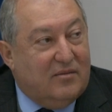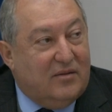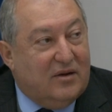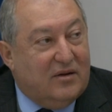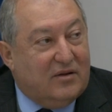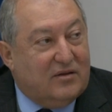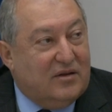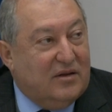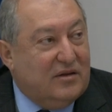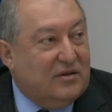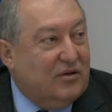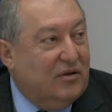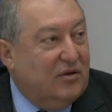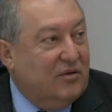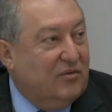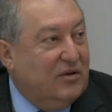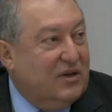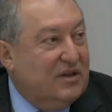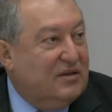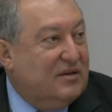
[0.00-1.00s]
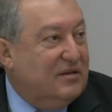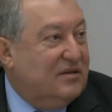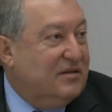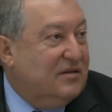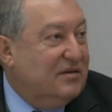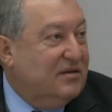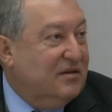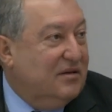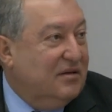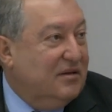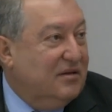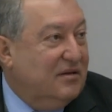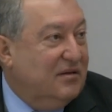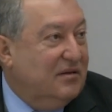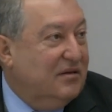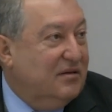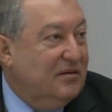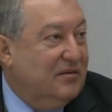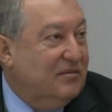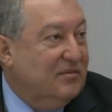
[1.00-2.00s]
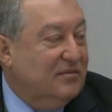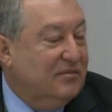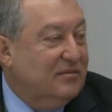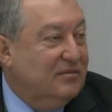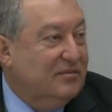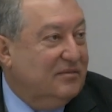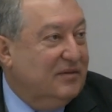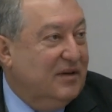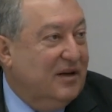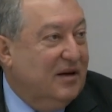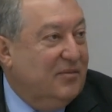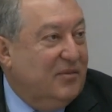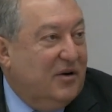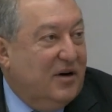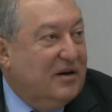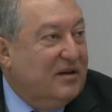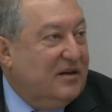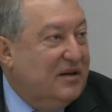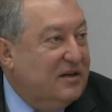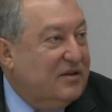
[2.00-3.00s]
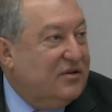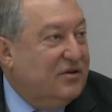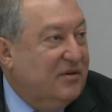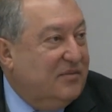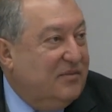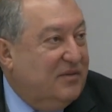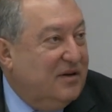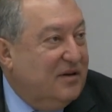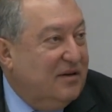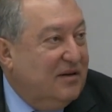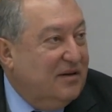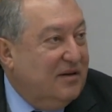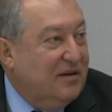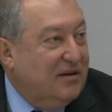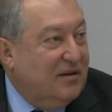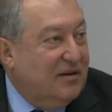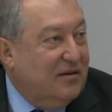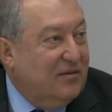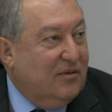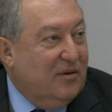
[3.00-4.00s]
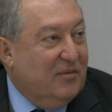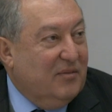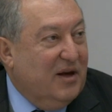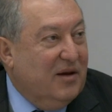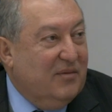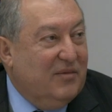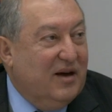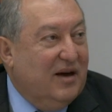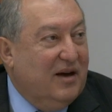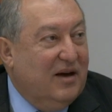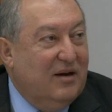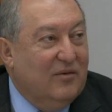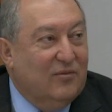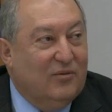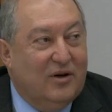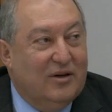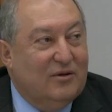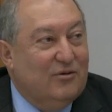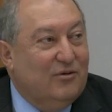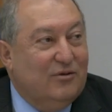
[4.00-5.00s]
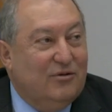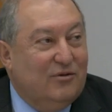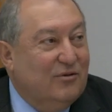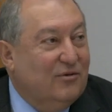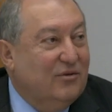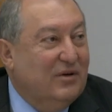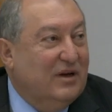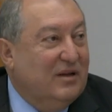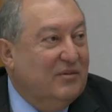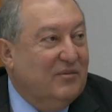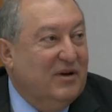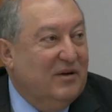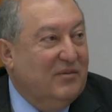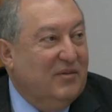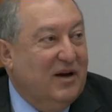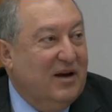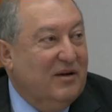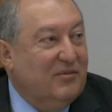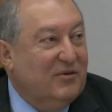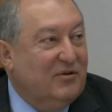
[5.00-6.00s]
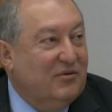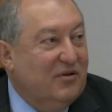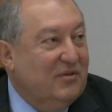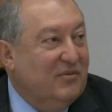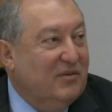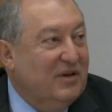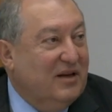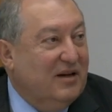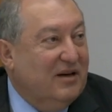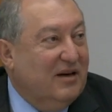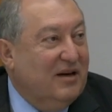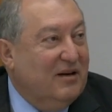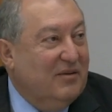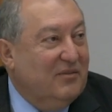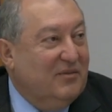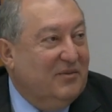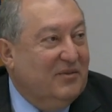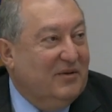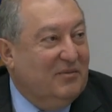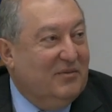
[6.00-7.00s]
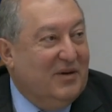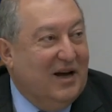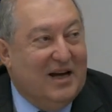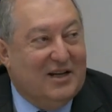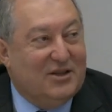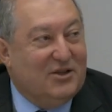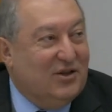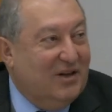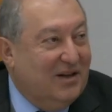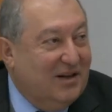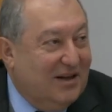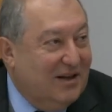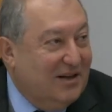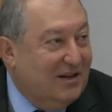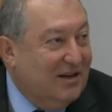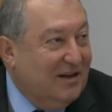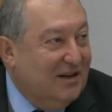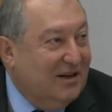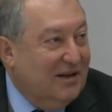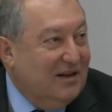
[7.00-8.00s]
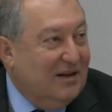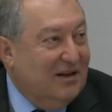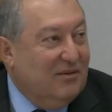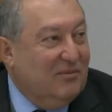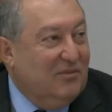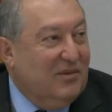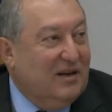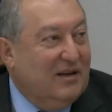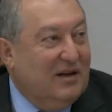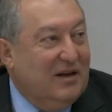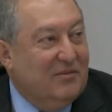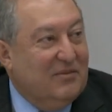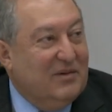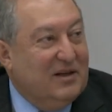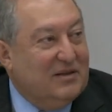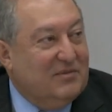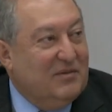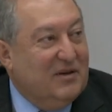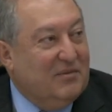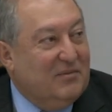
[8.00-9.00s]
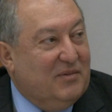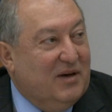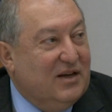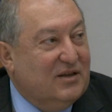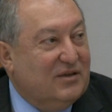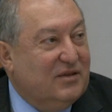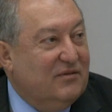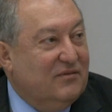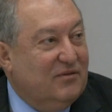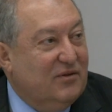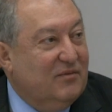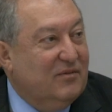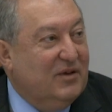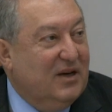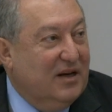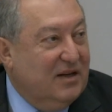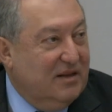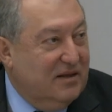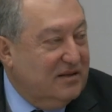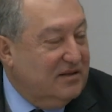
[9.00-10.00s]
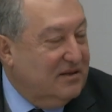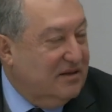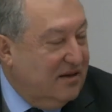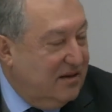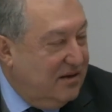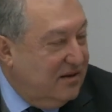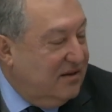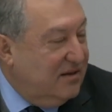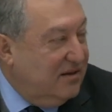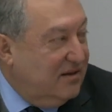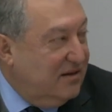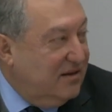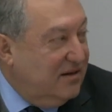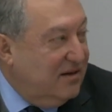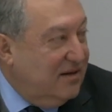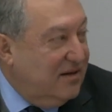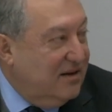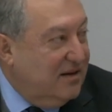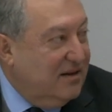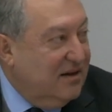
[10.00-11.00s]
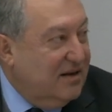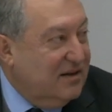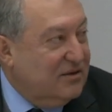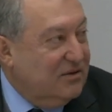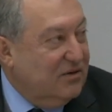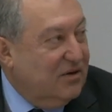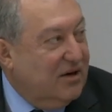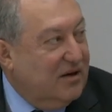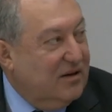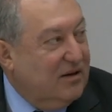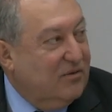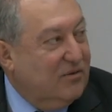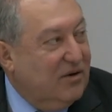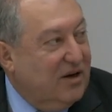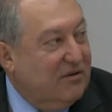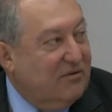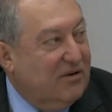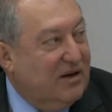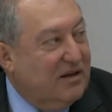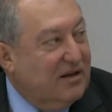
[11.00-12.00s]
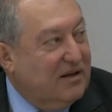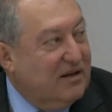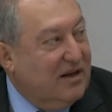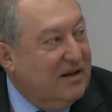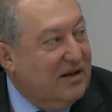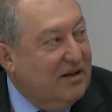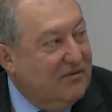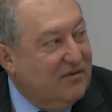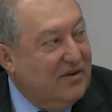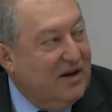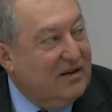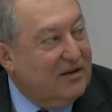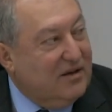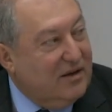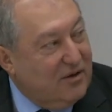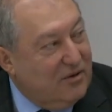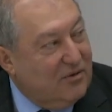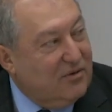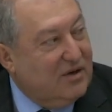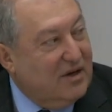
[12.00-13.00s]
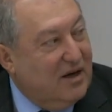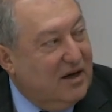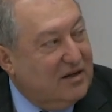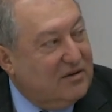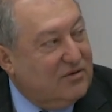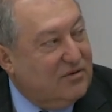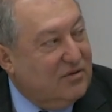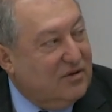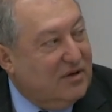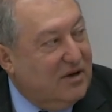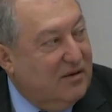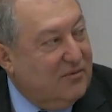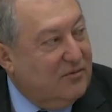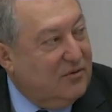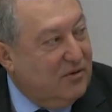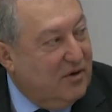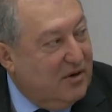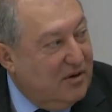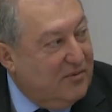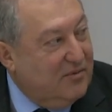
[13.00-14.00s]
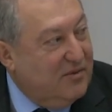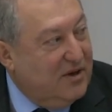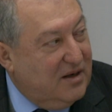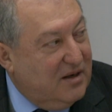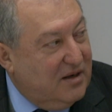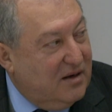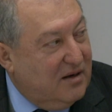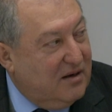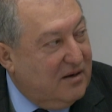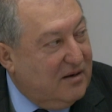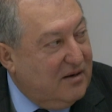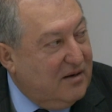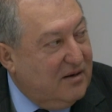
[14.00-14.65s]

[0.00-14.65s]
Because it's always a partnership. Well, maybe I want to do it. Maybe I'm dreaming. I'm passionate. But there must be a passion from the other side. There is no other way rather than inviting you guys to come to Armenia.